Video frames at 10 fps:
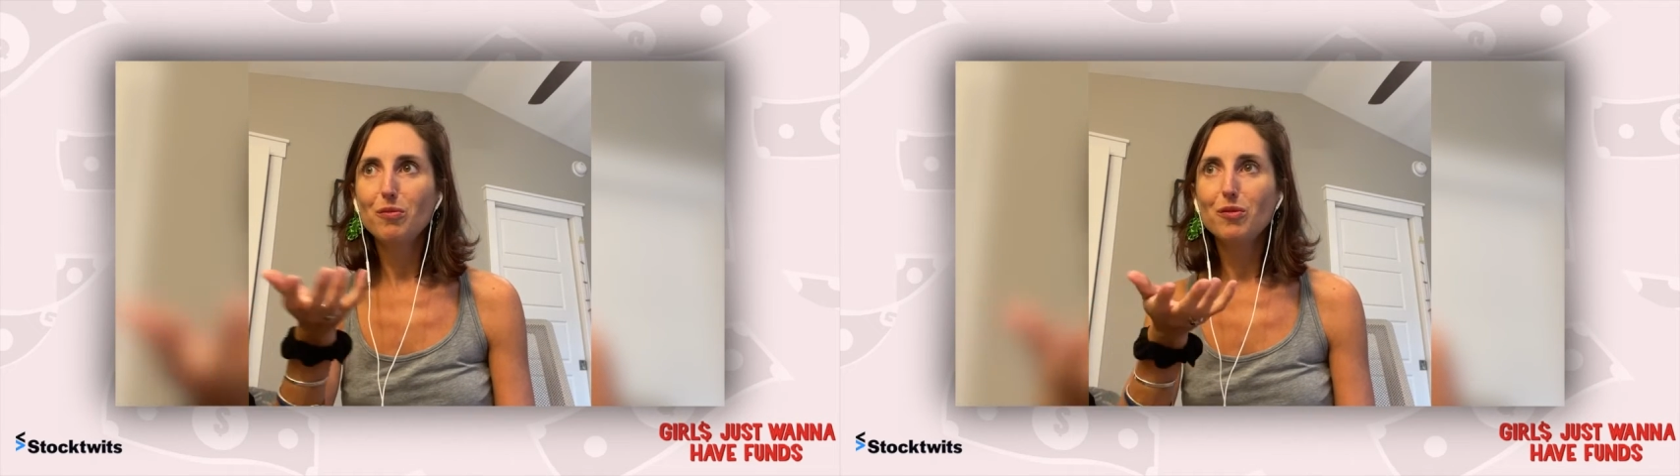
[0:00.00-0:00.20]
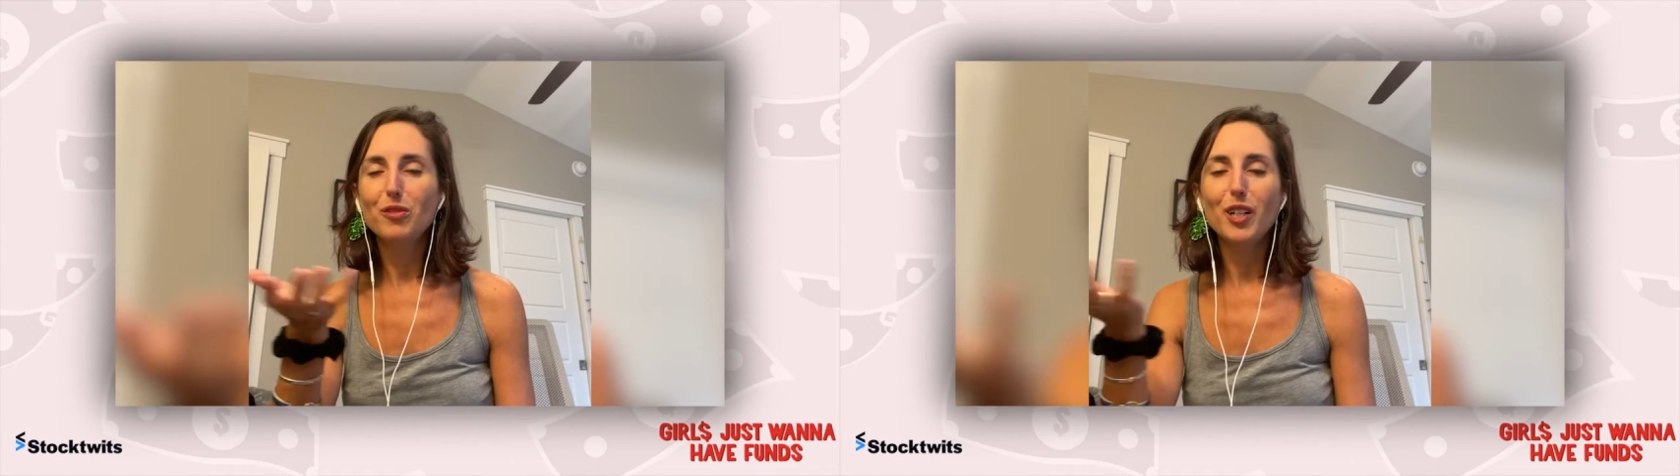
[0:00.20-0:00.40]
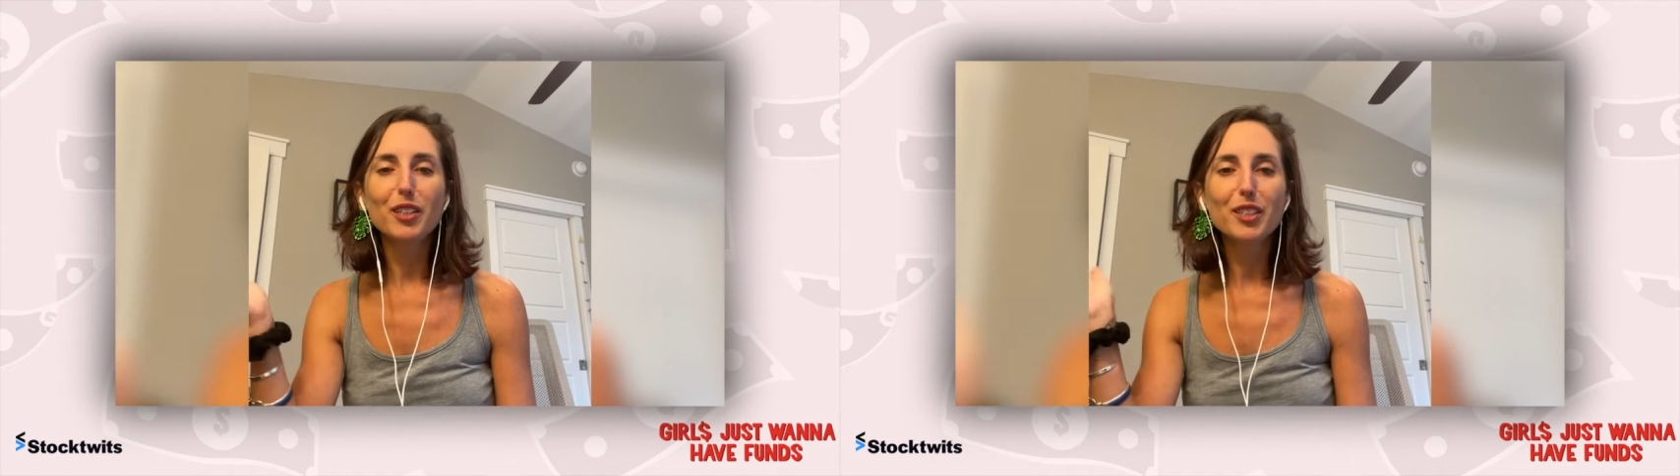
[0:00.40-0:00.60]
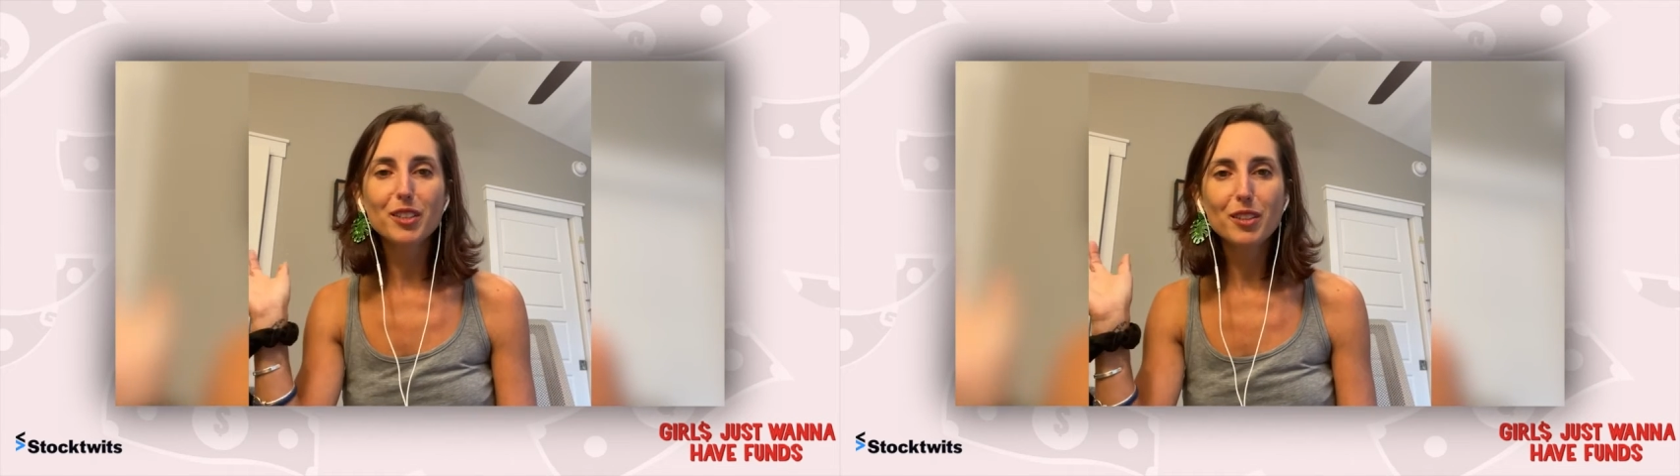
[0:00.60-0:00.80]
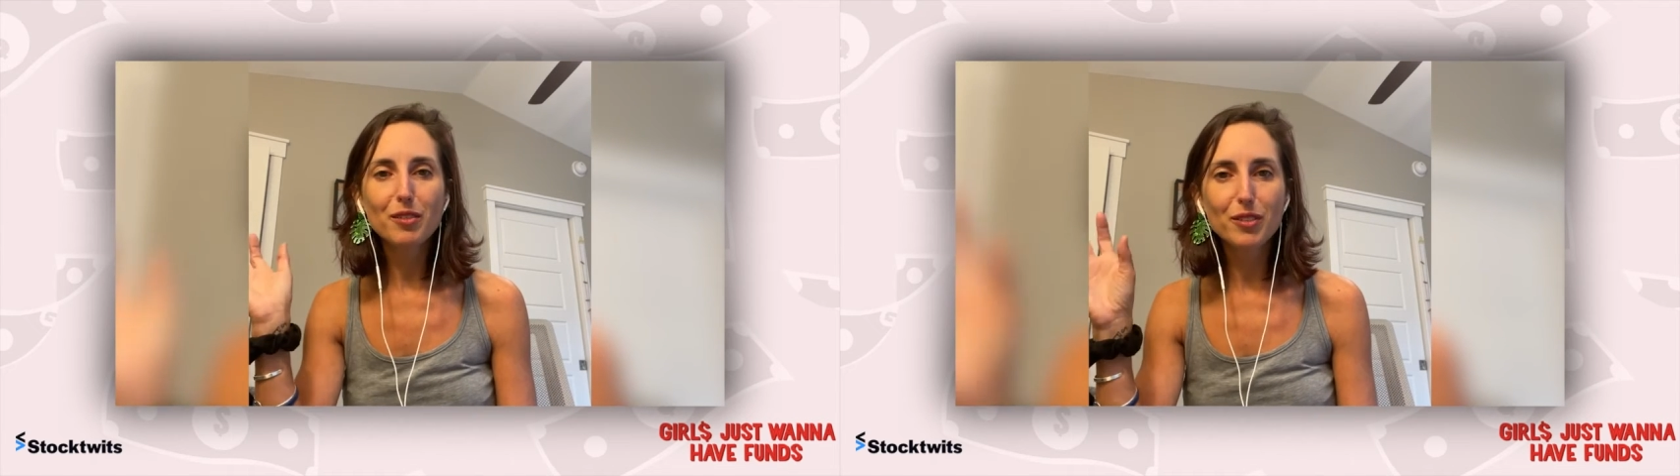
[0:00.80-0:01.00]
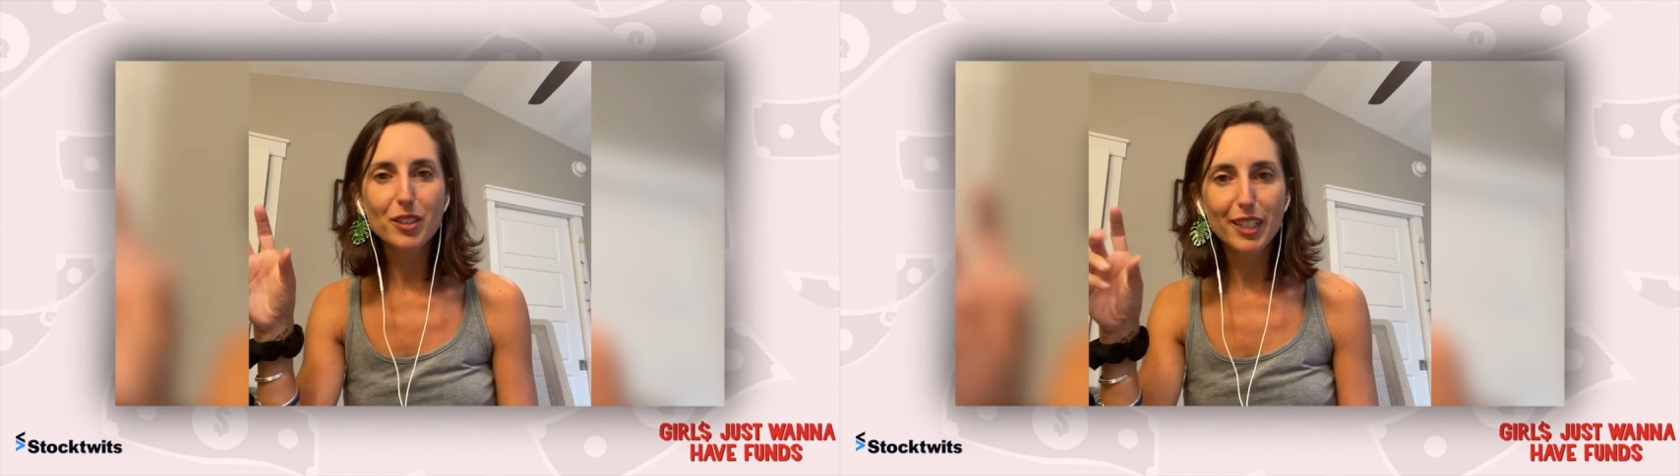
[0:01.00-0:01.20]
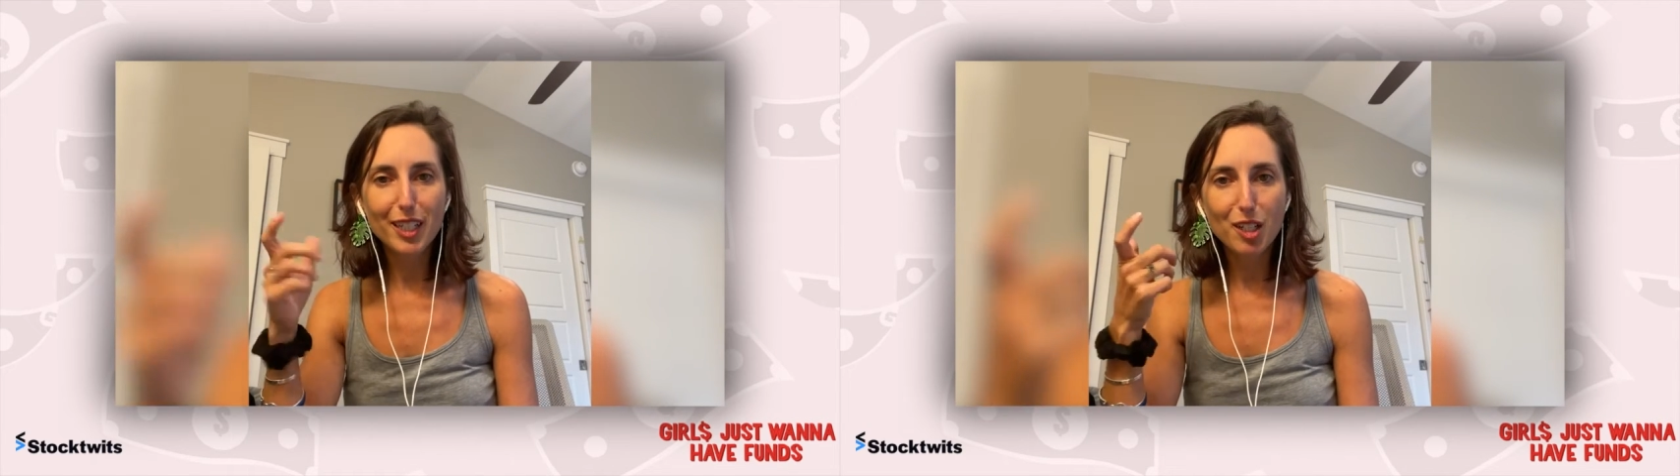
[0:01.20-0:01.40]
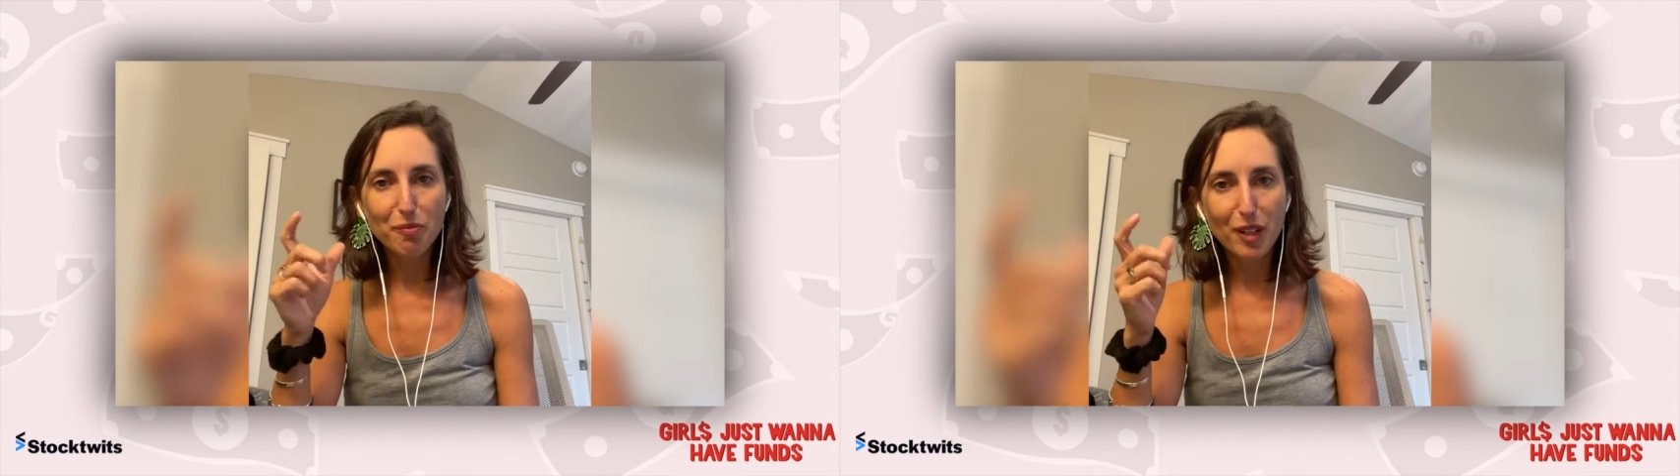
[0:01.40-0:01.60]
volatile for like
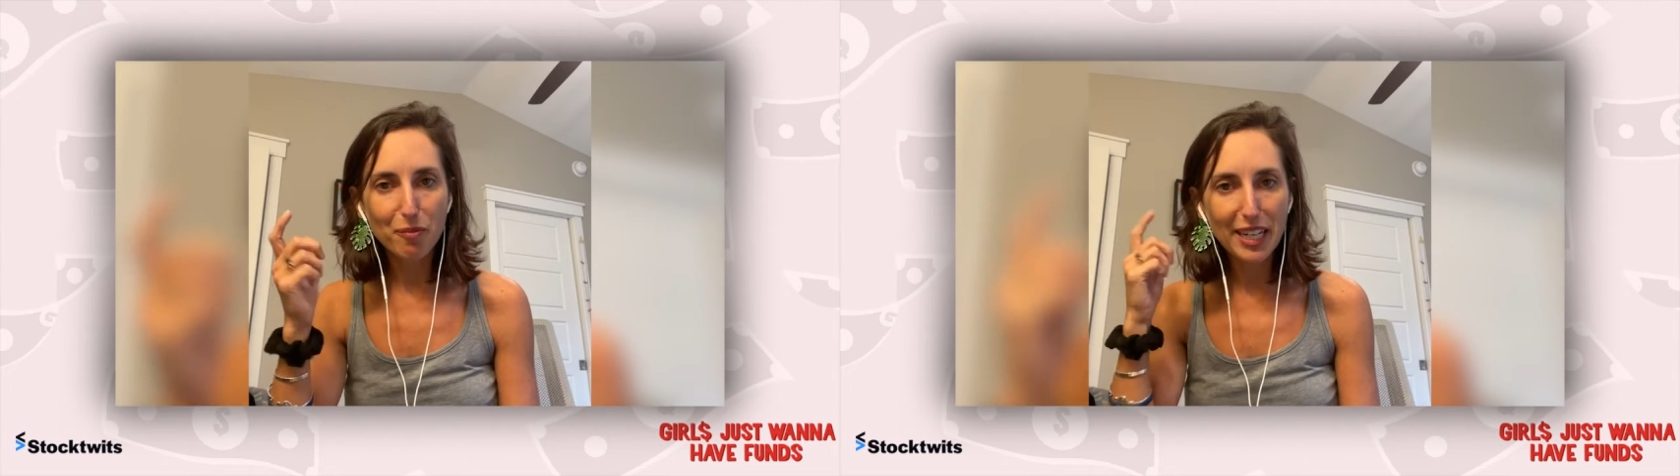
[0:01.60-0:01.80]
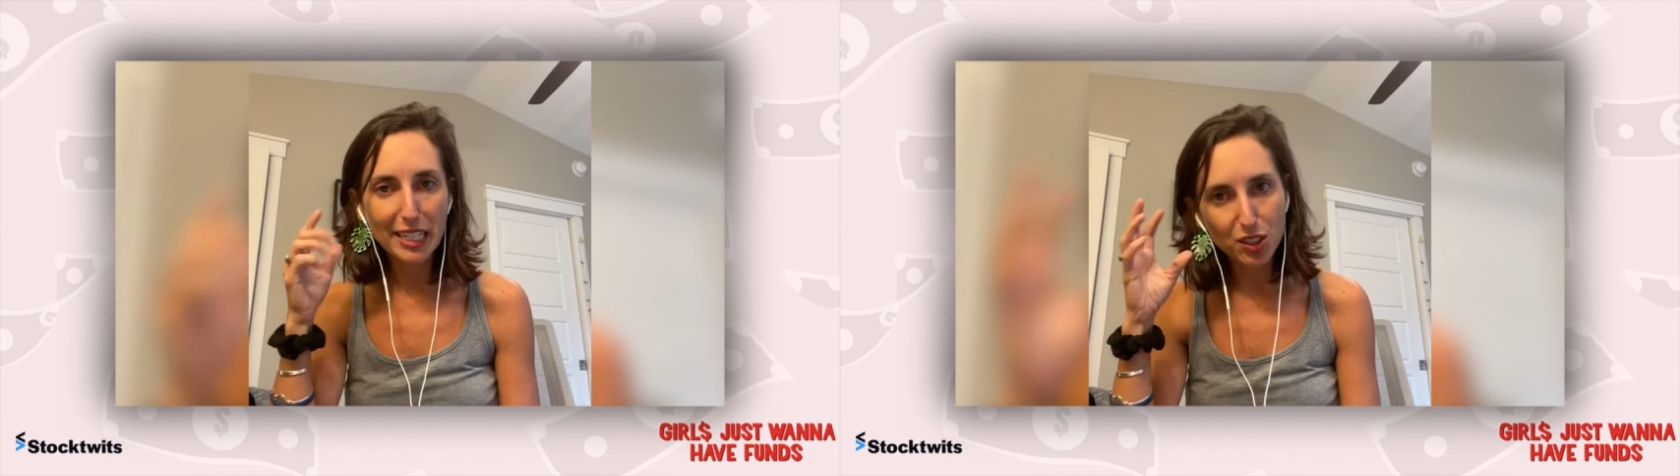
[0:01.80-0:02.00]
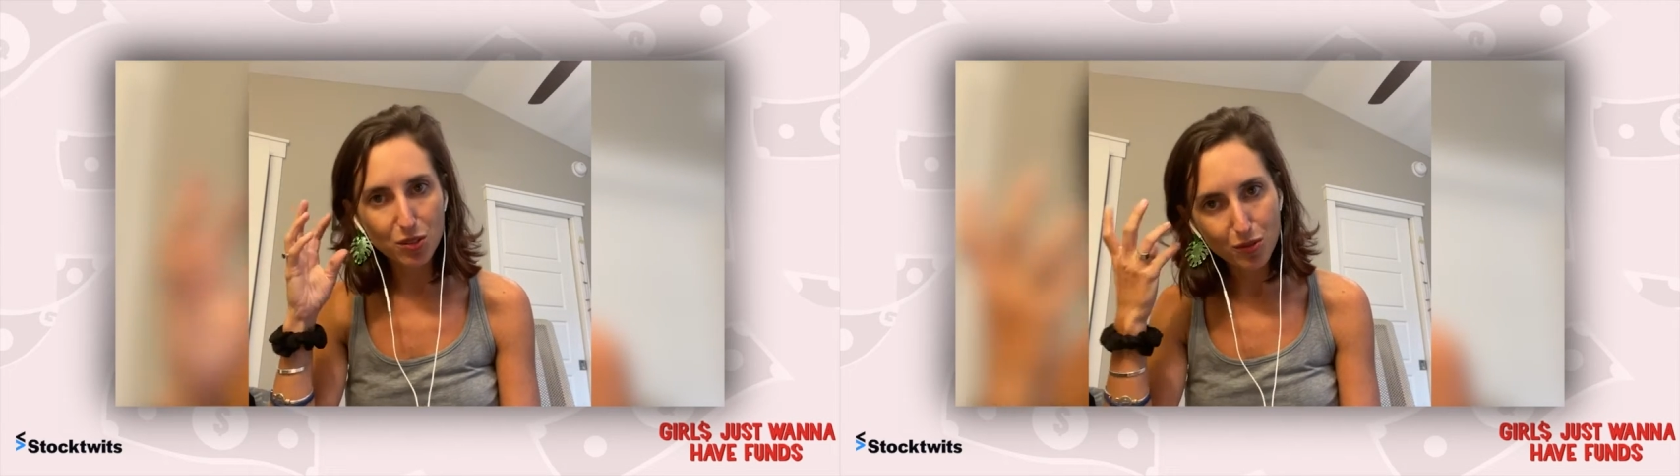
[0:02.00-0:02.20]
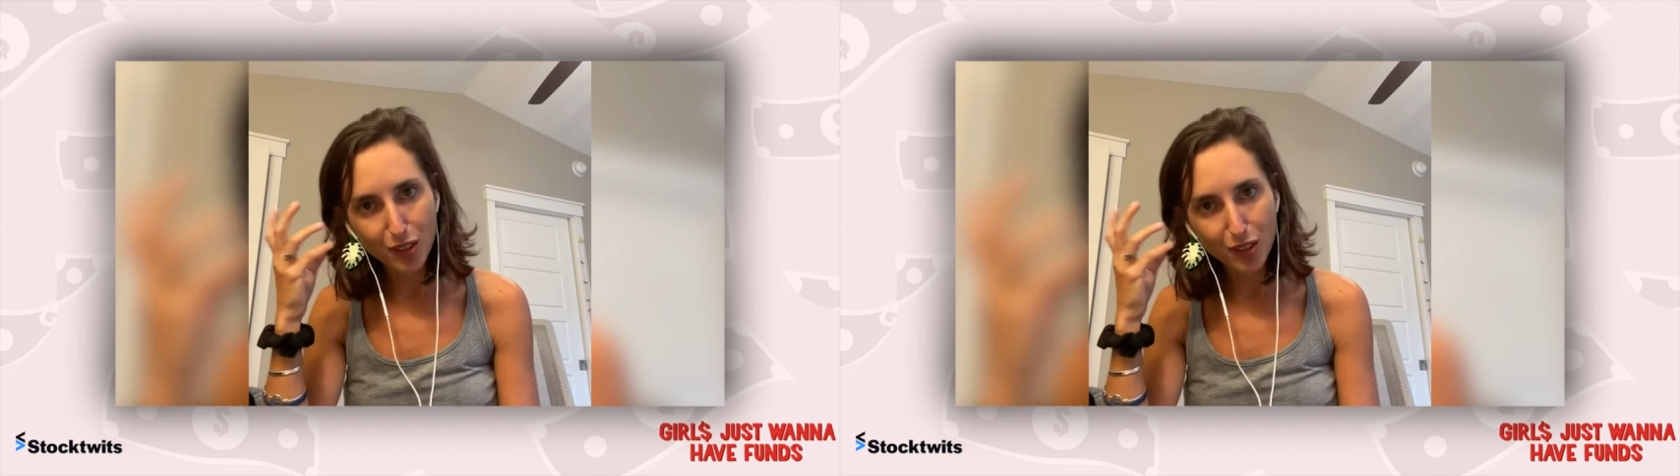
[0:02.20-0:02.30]
a bank's